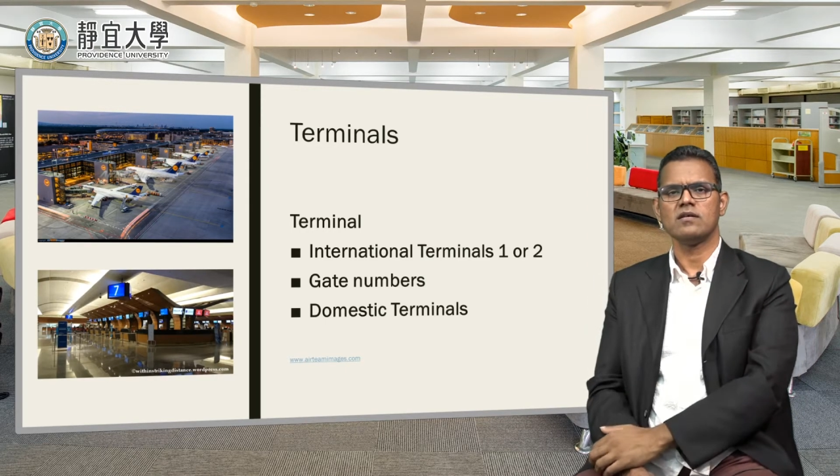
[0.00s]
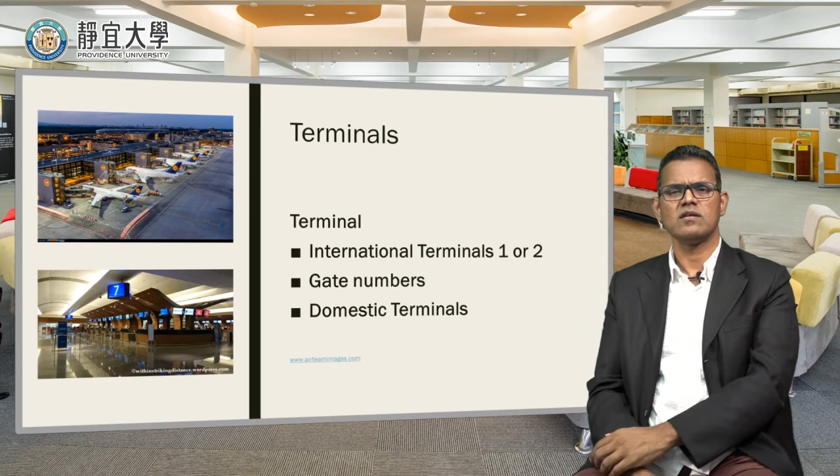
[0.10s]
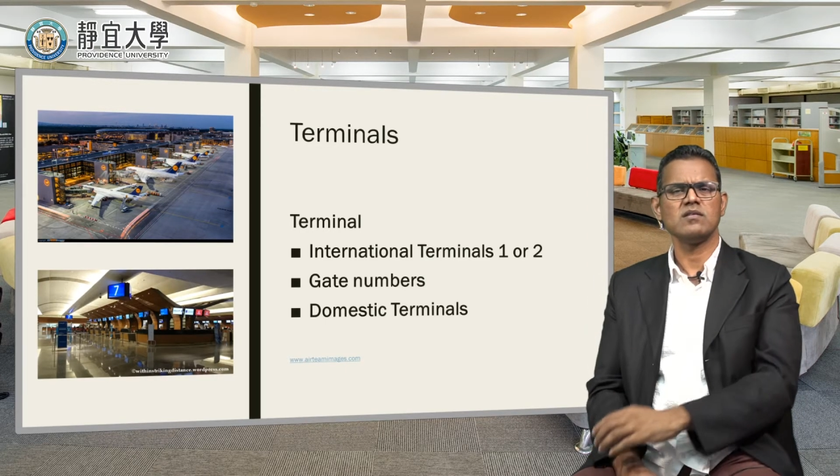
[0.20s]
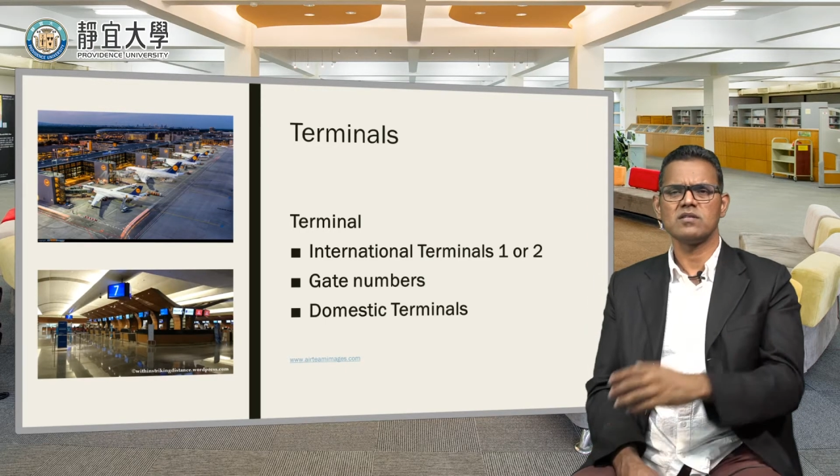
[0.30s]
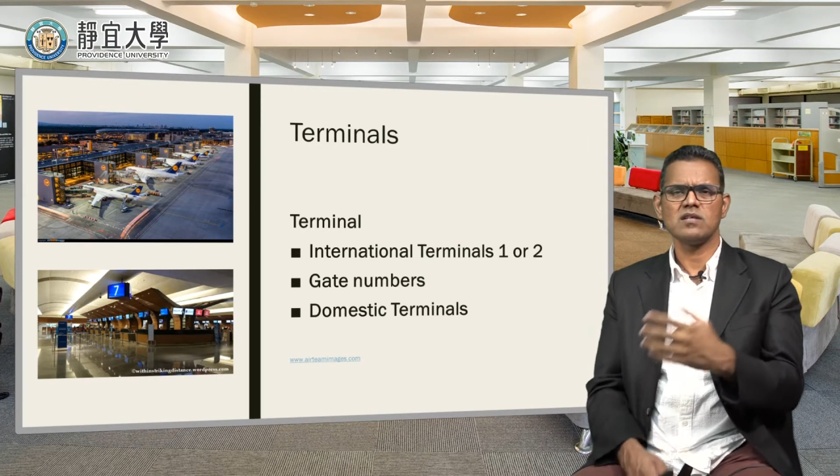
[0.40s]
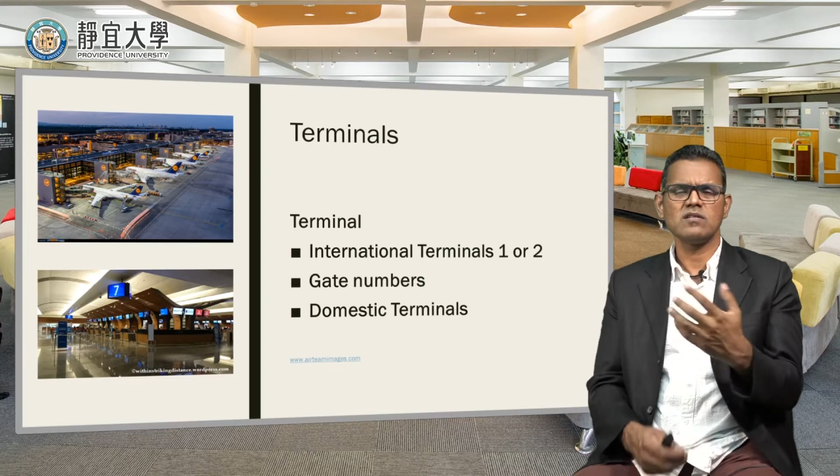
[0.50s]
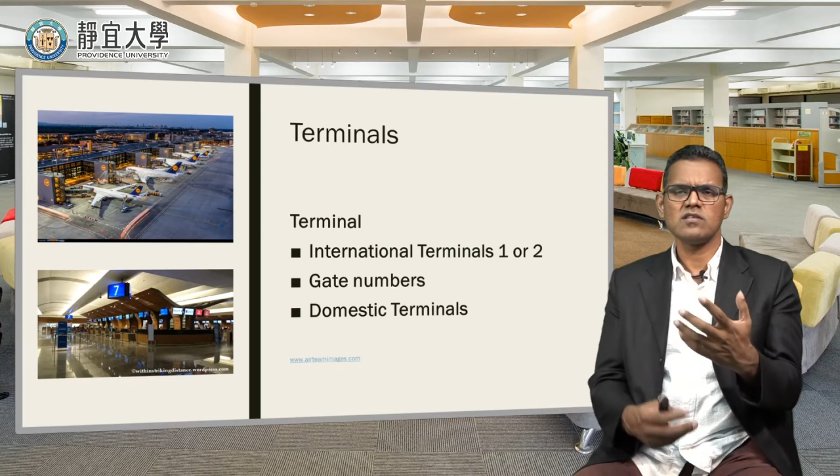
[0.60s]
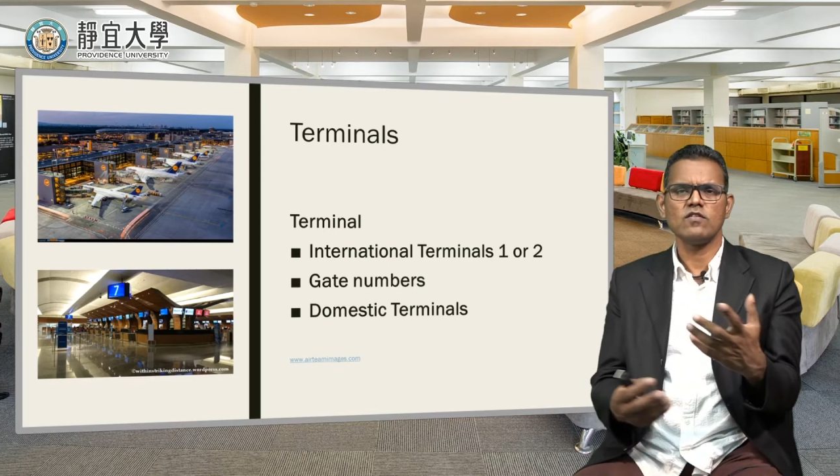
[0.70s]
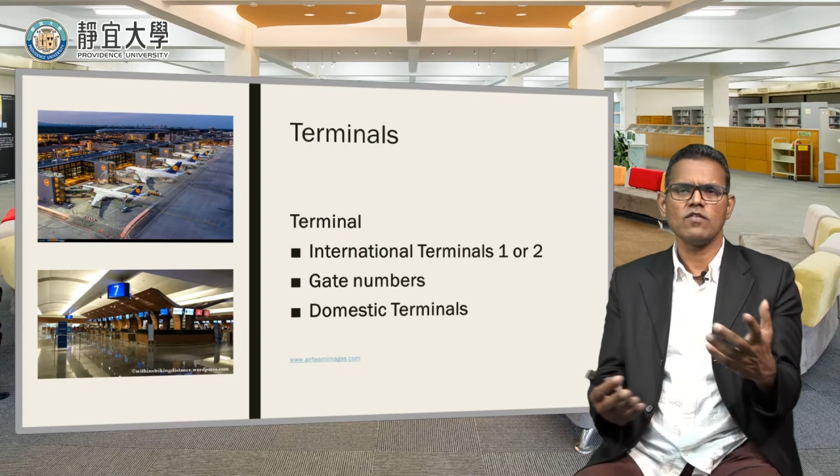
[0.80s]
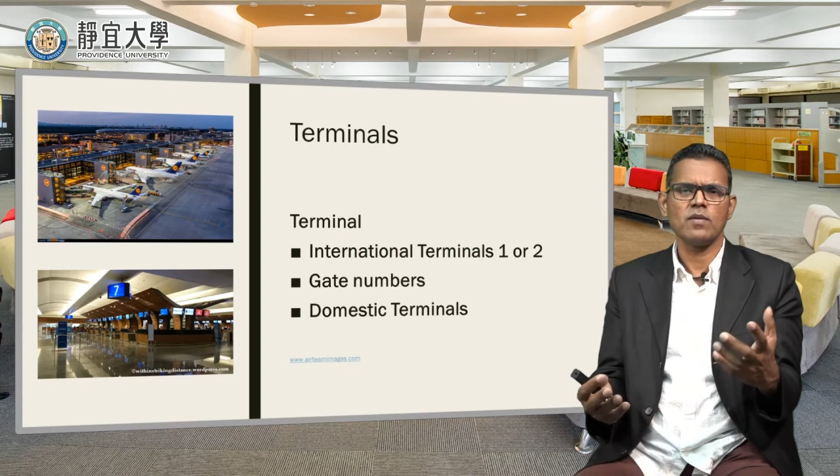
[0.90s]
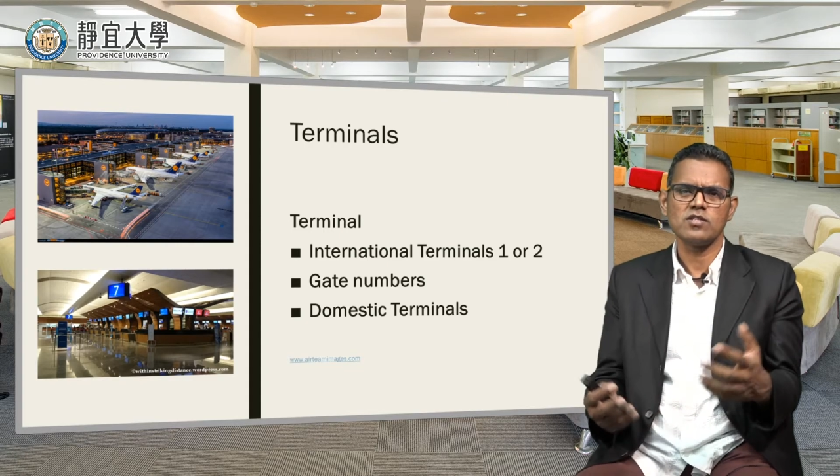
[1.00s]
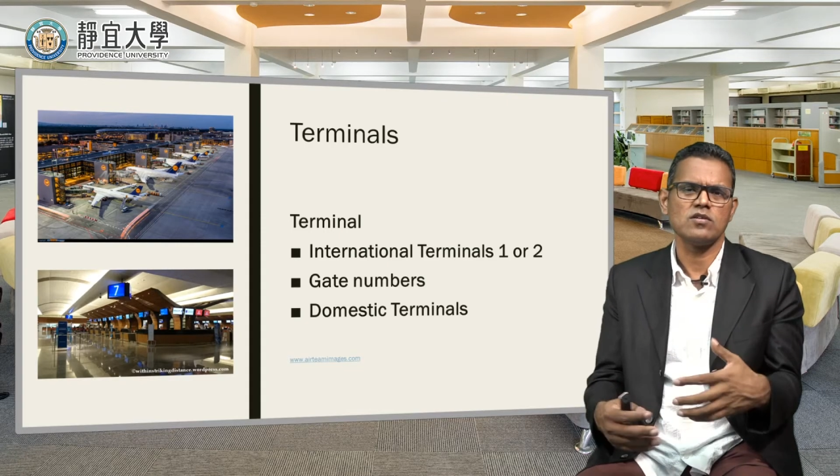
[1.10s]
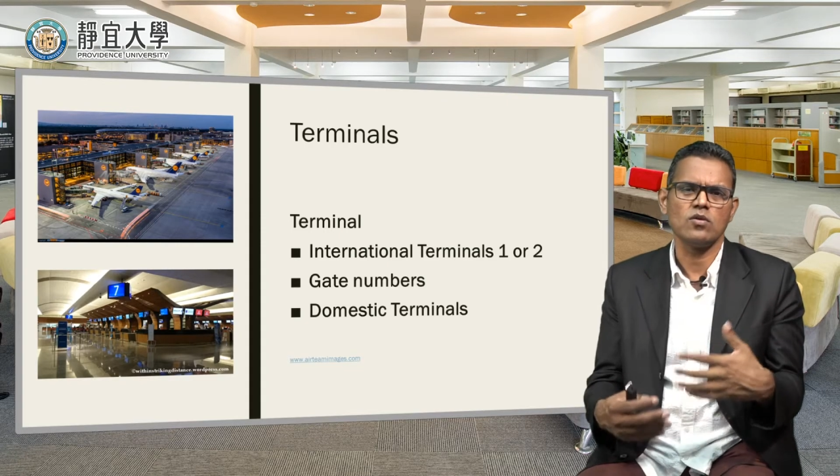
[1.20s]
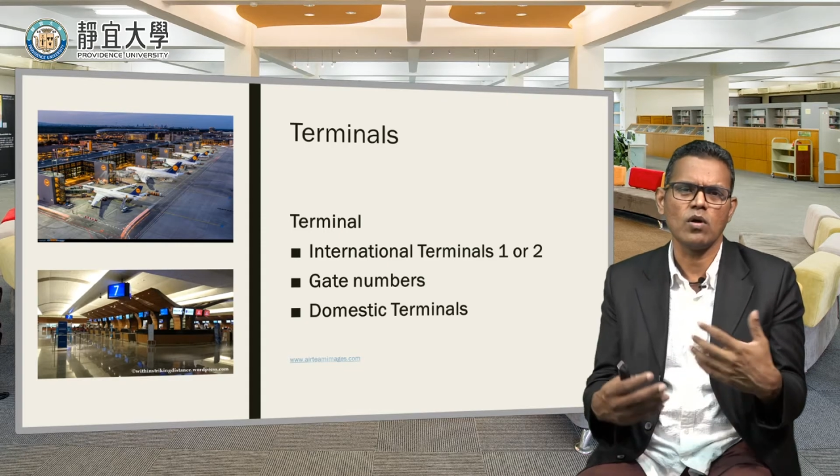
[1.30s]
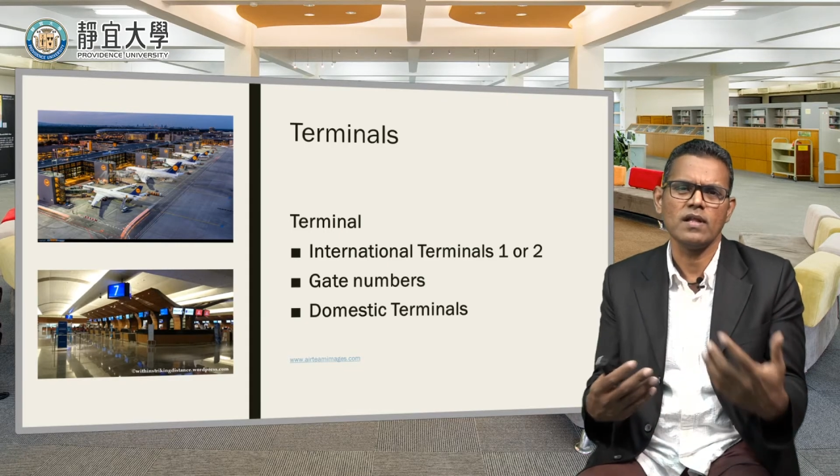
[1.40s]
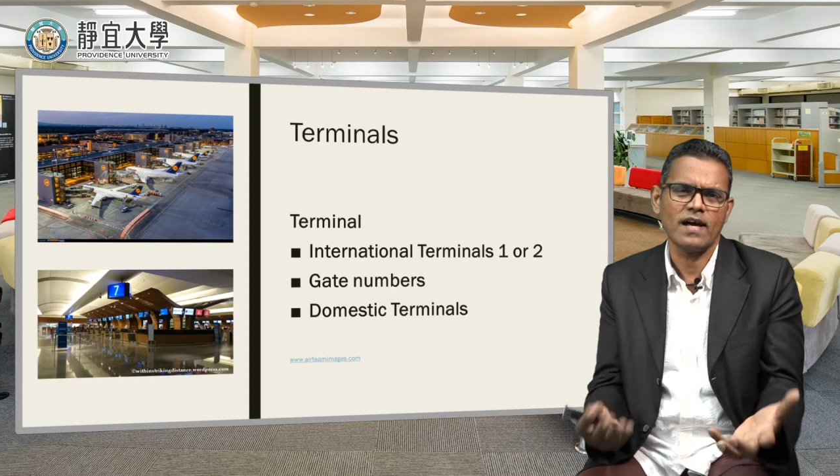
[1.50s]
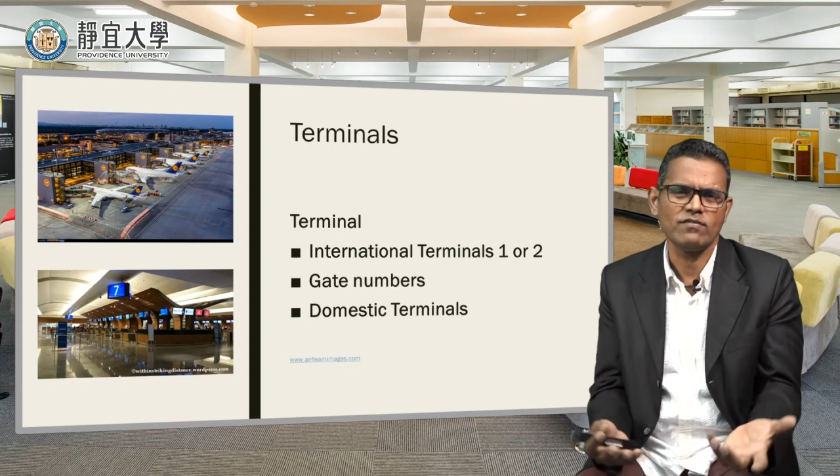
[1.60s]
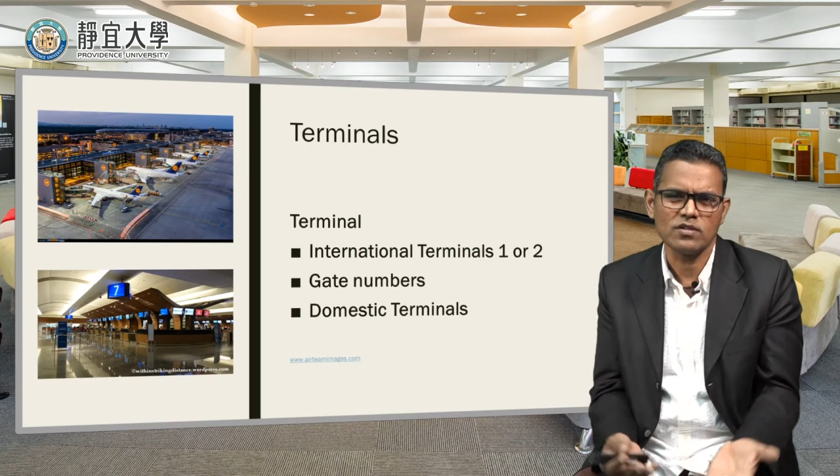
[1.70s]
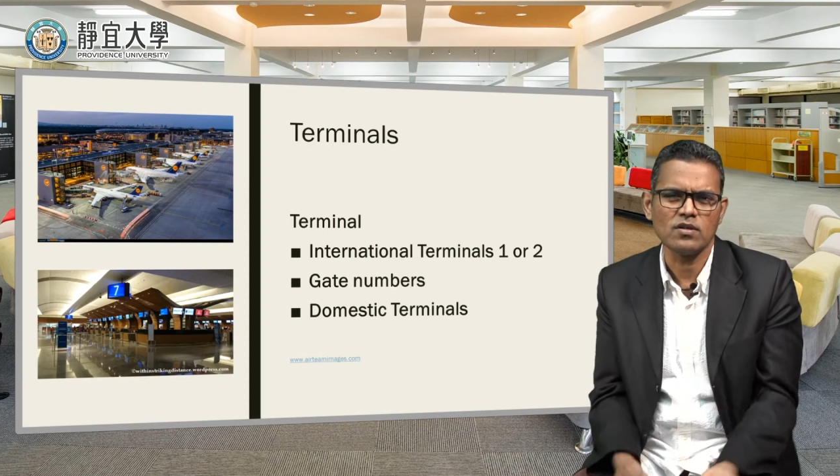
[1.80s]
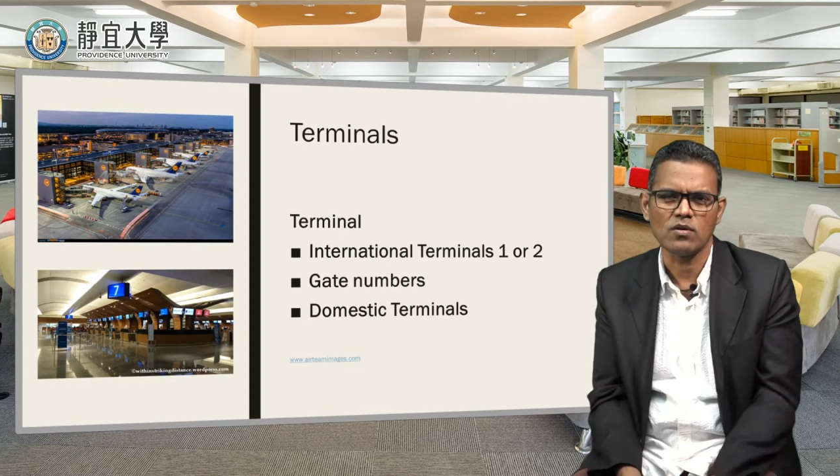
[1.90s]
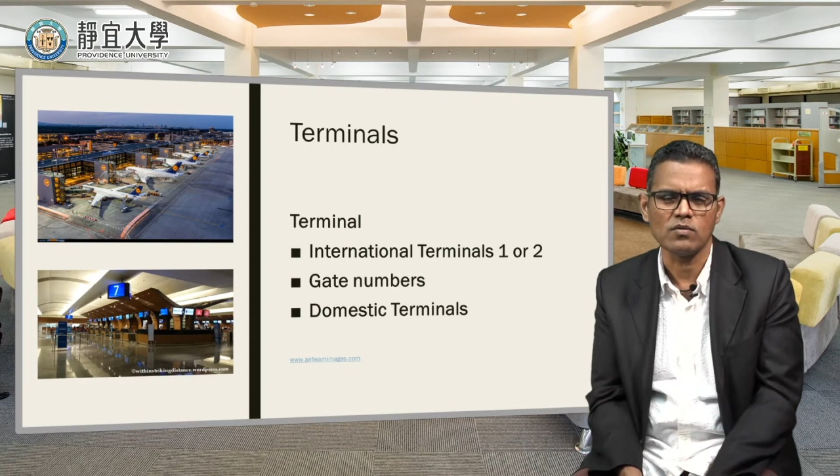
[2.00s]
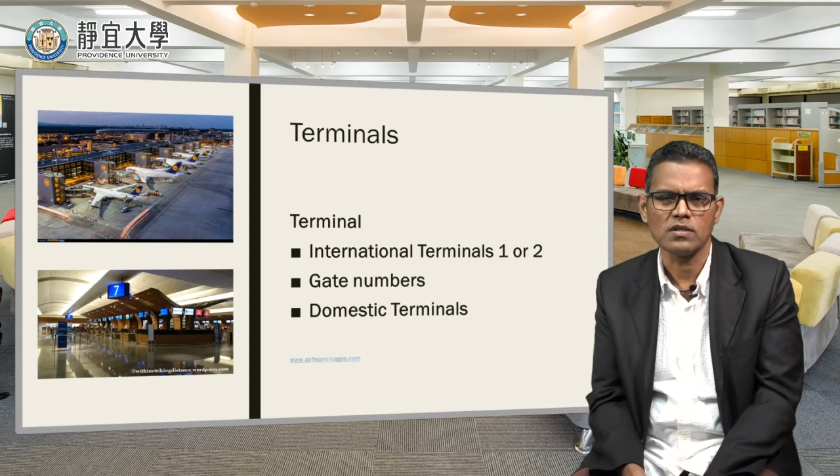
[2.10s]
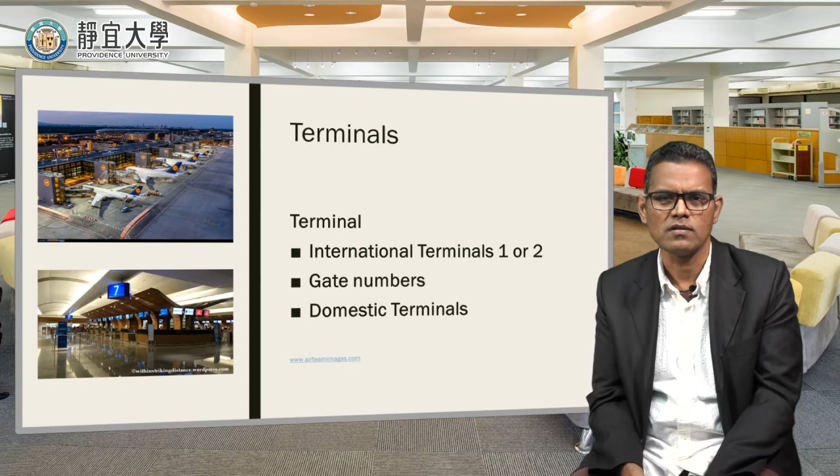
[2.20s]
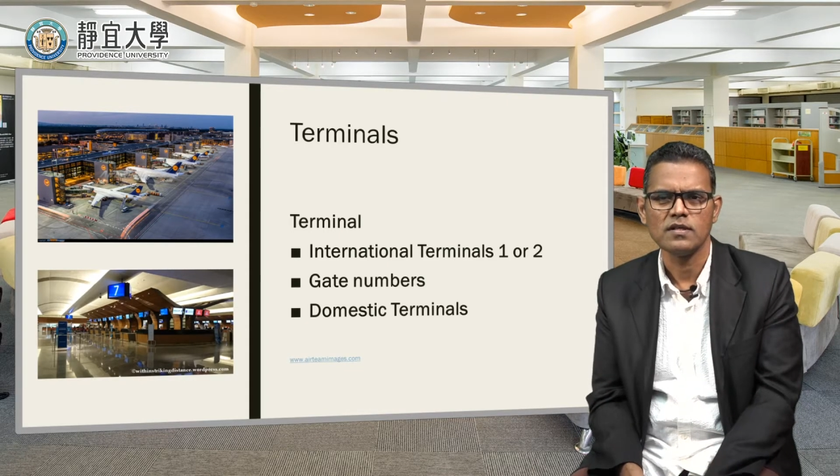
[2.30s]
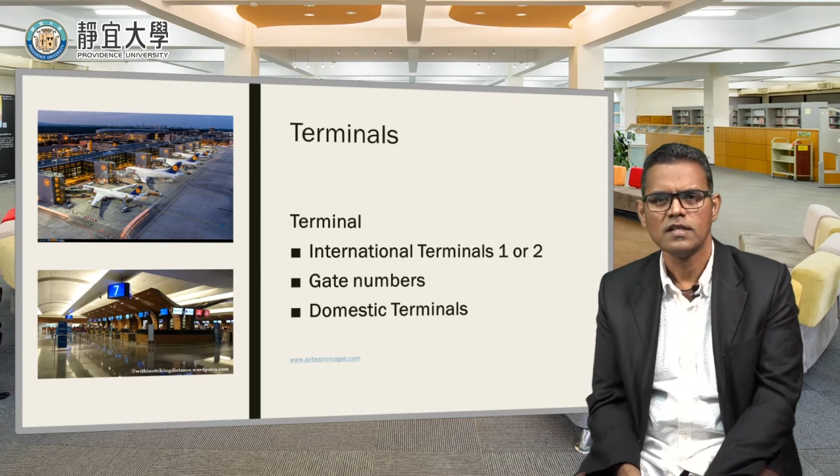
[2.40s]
This information you all have to know, you know.